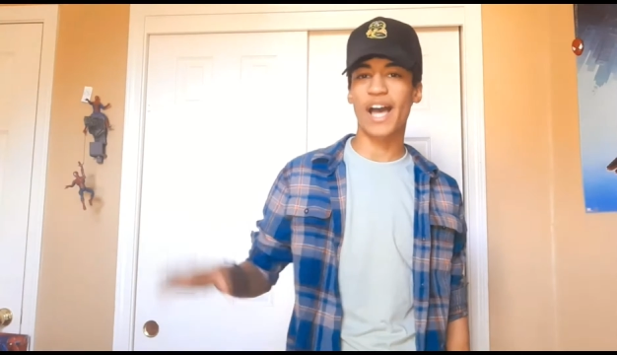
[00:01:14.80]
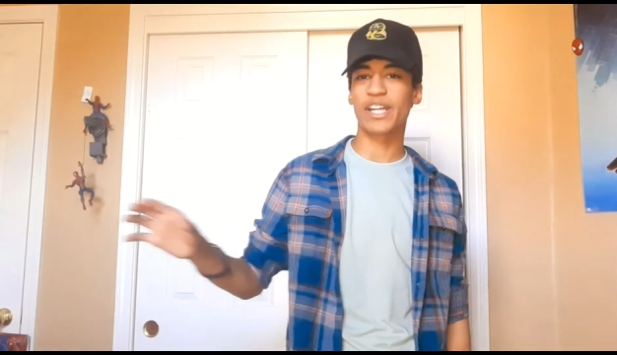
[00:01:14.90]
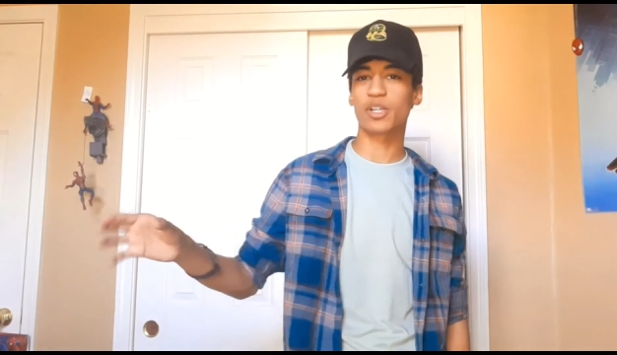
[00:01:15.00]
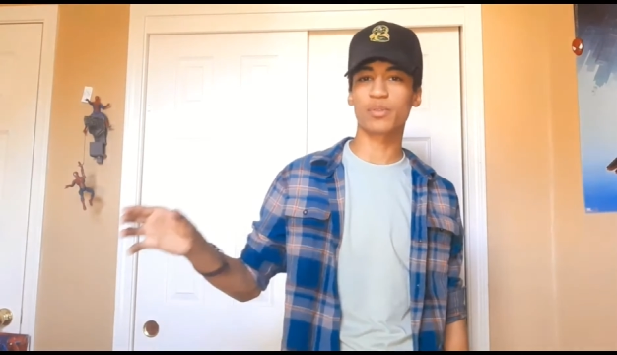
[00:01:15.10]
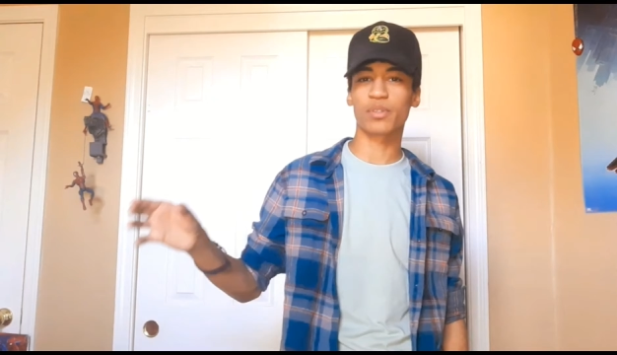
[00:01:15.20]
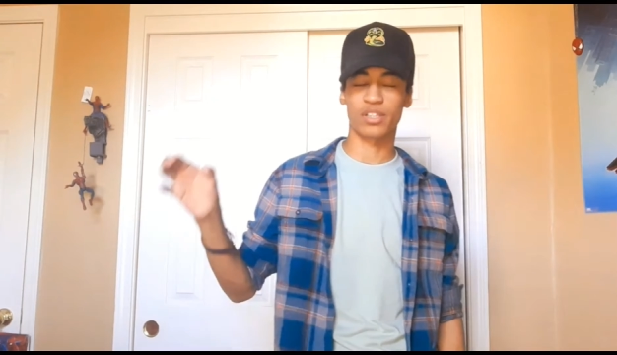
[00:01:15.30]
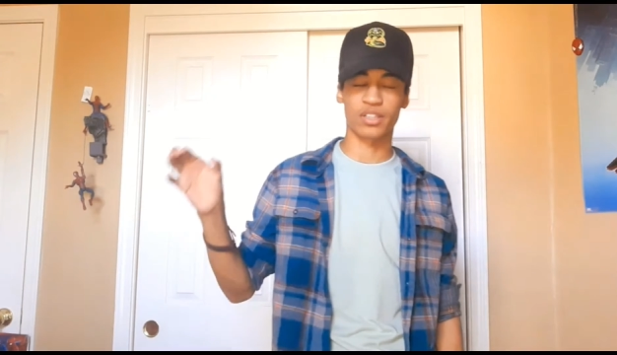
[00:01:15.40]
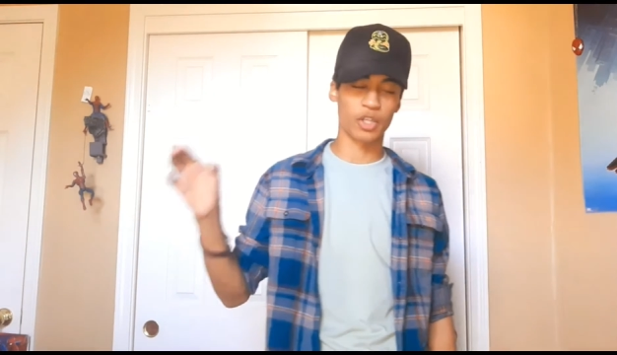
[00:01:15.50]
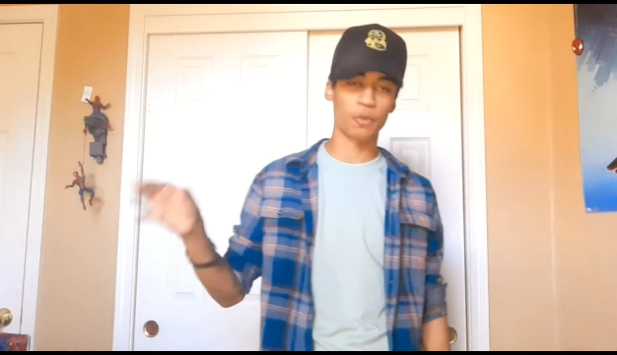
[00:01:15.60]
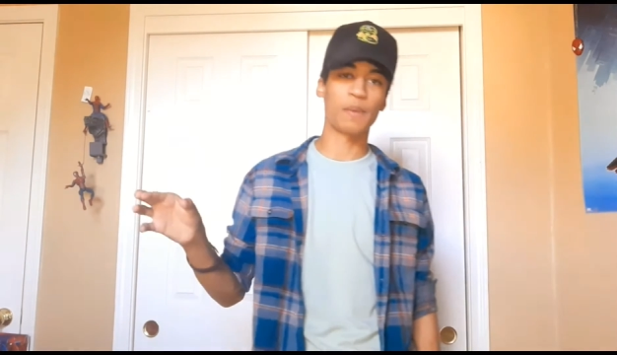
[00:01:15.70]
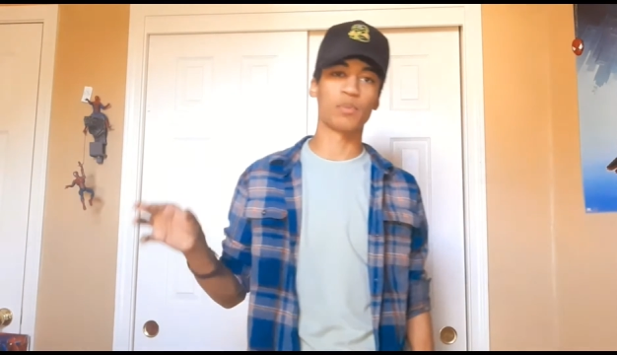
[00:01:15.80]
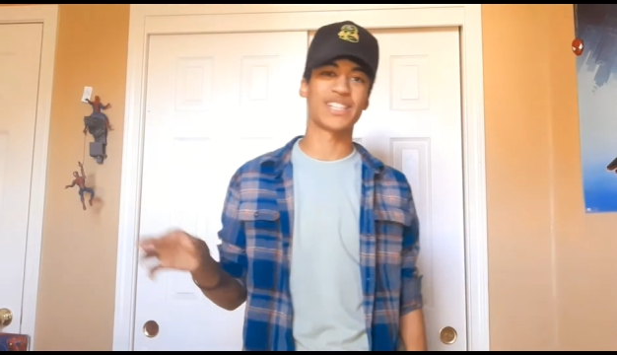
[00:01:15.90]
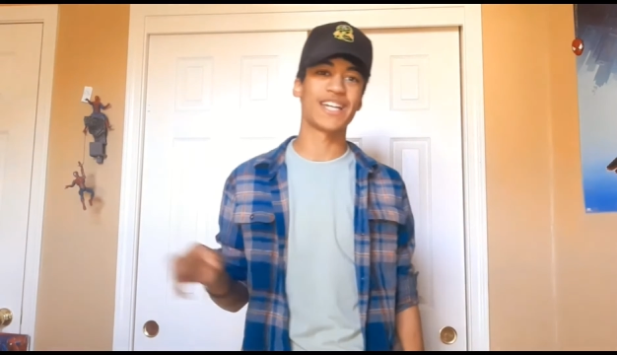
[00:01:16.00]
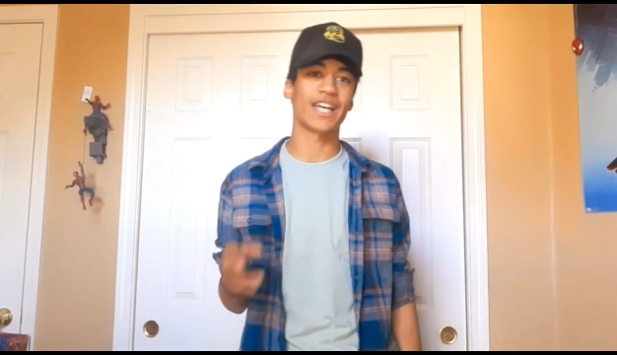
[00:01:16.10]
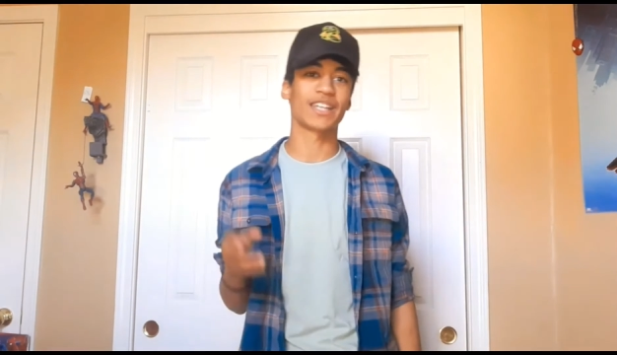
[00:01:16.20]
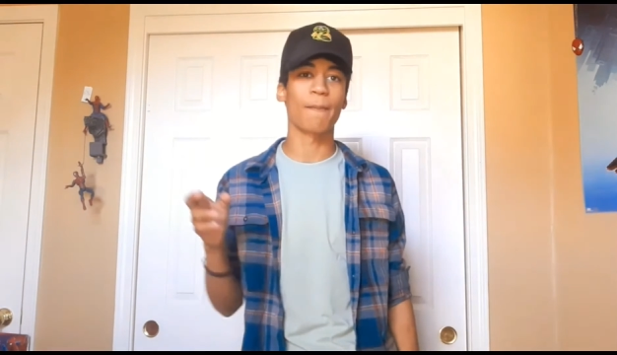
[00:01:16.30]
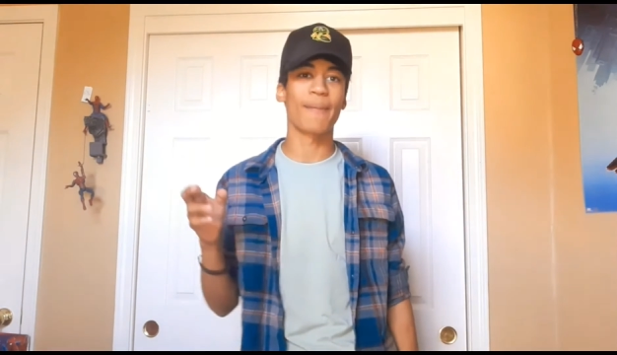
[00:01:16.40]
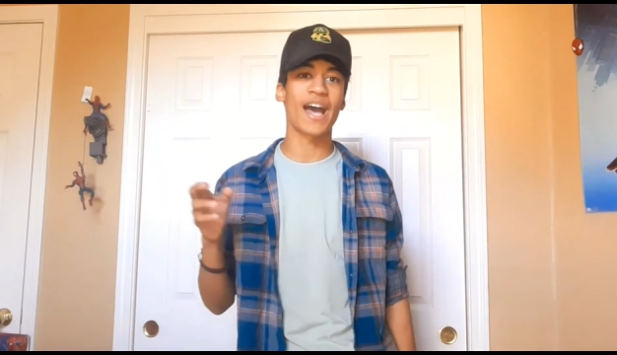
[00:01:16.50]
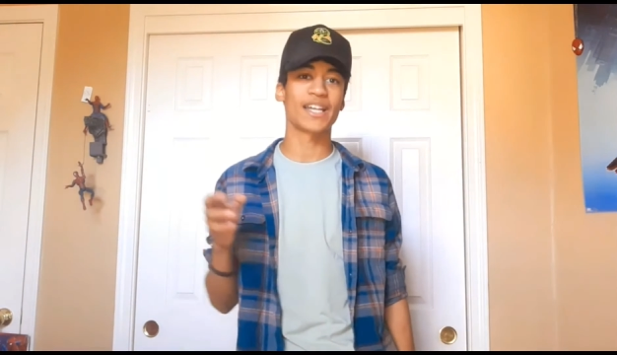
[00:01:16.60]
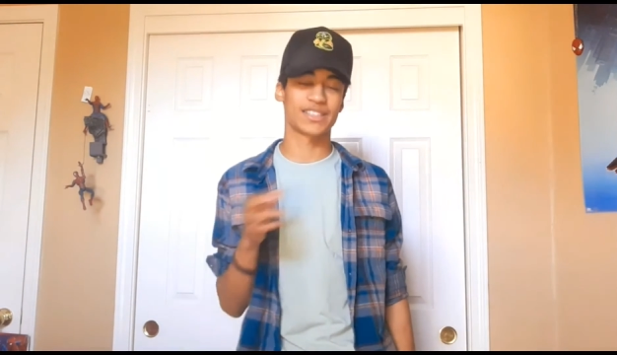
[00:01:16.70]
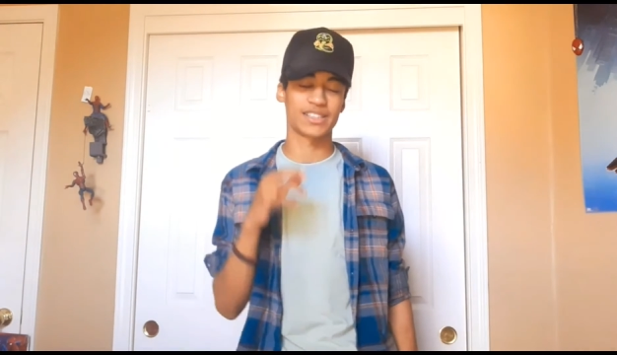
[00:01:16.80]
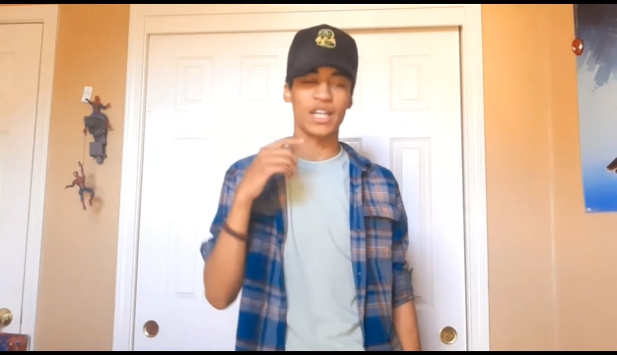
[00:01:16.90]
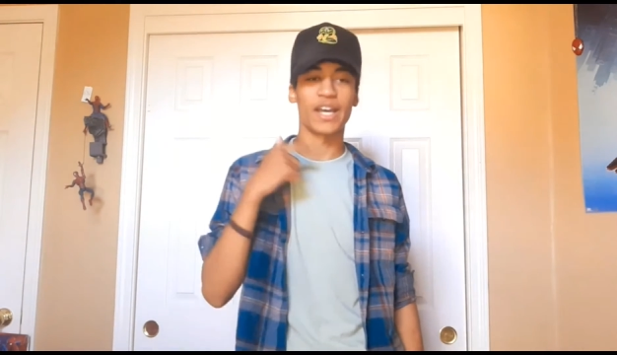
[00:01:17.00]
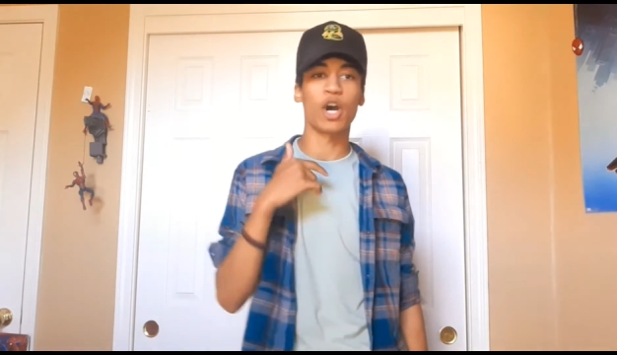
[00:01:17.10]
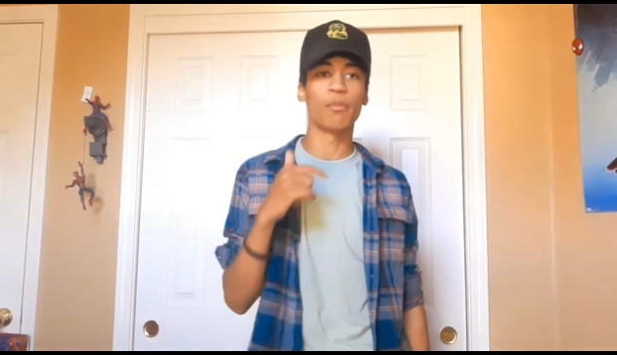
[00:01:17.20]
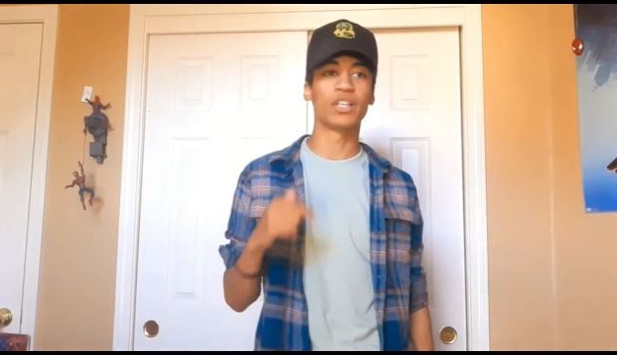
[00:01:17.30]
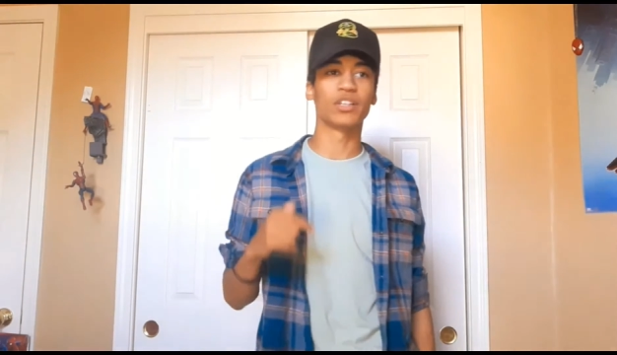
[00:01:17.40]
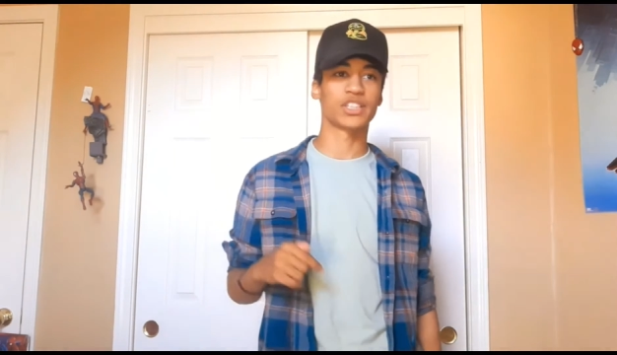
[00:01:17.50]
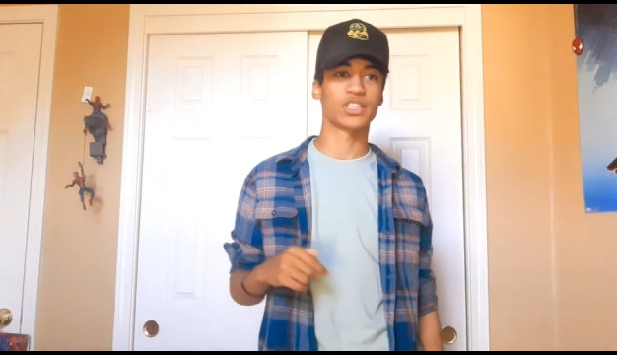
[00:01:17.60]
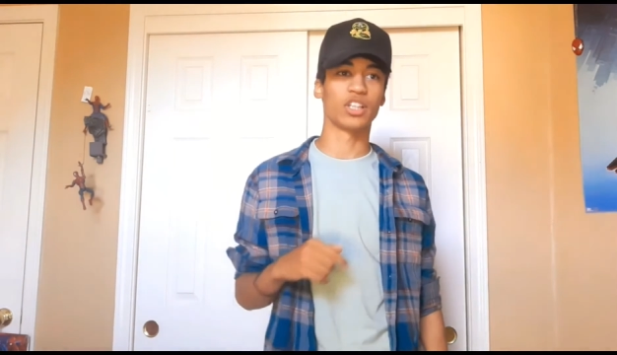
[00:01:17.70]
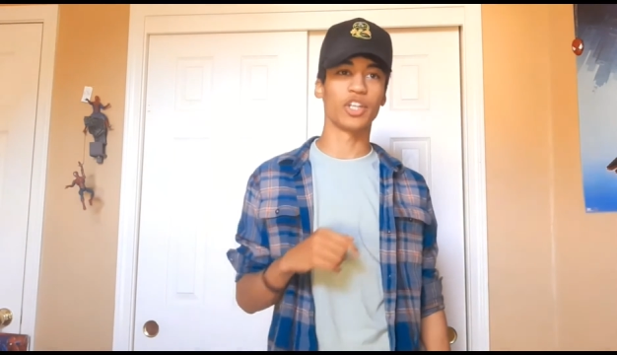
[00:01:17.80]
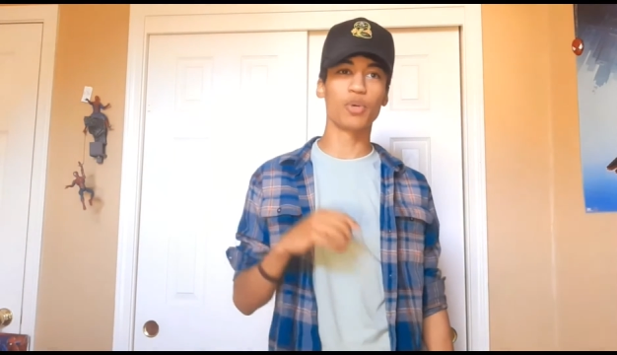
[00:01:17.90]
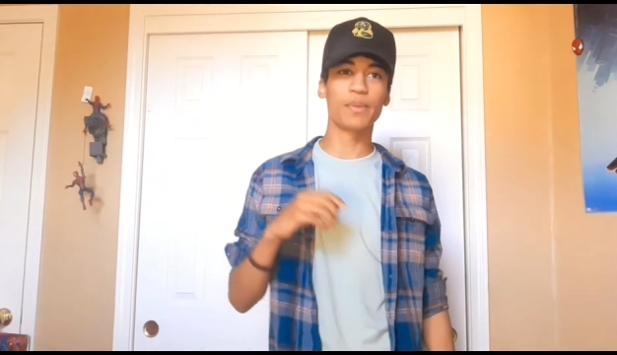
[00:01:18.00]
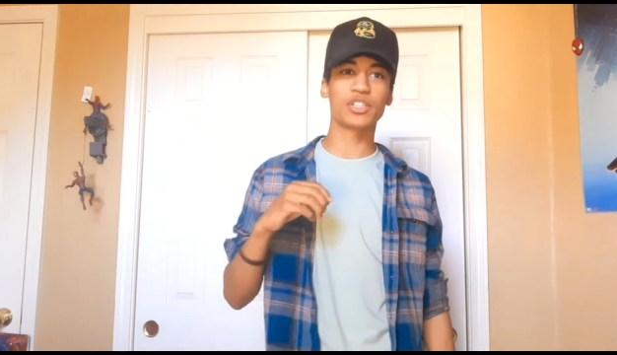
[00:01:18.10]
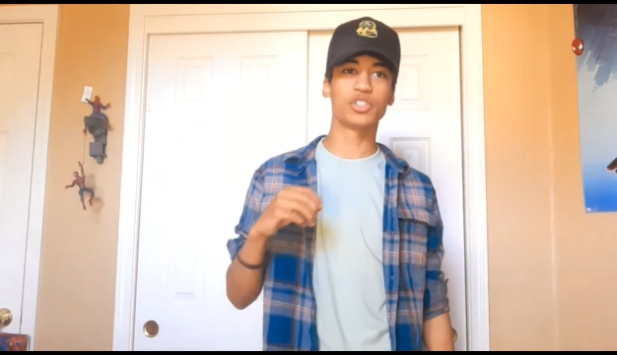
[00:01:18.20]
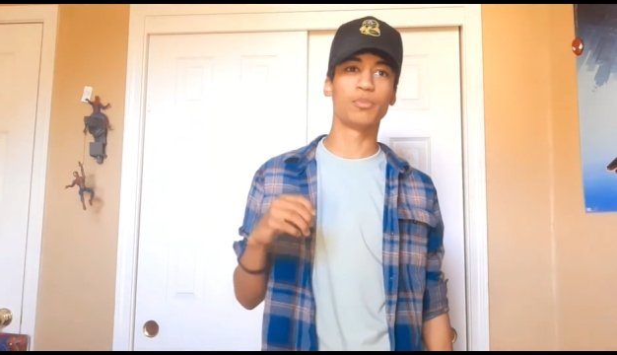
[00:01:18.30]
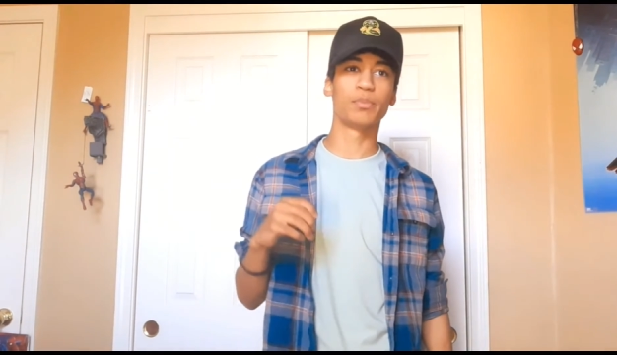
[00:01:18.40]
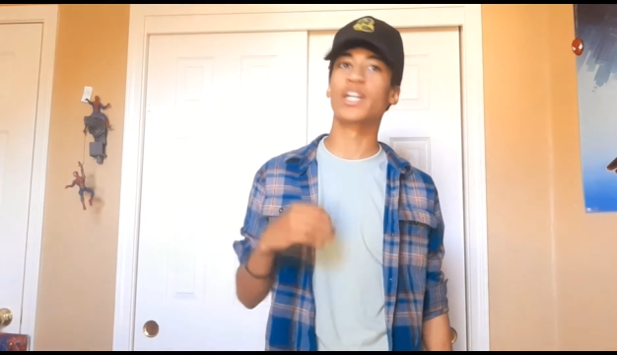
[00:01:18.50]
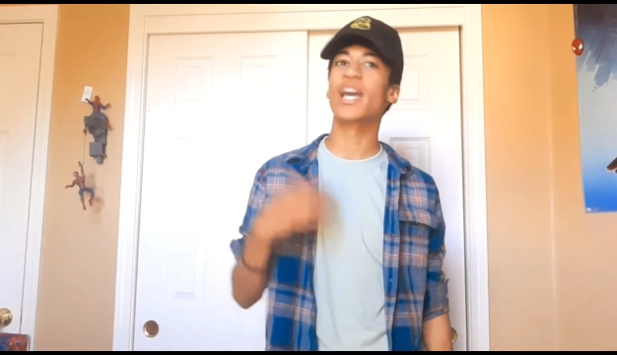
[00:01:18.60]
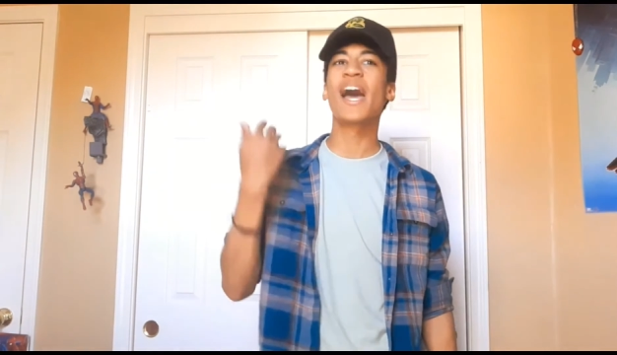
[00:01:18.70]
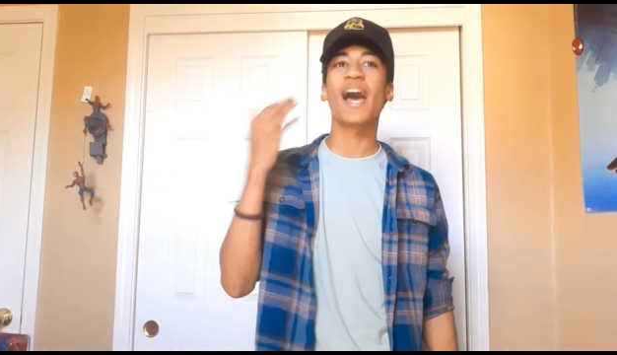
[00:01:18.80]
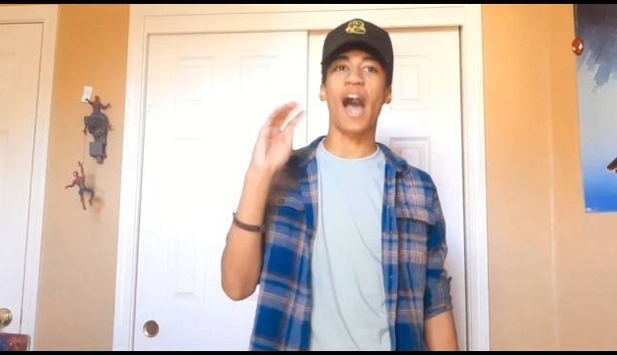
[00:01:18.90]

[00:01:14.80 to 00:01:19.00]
I hear a little people saying that the mask, the helmet looks a little bit too big.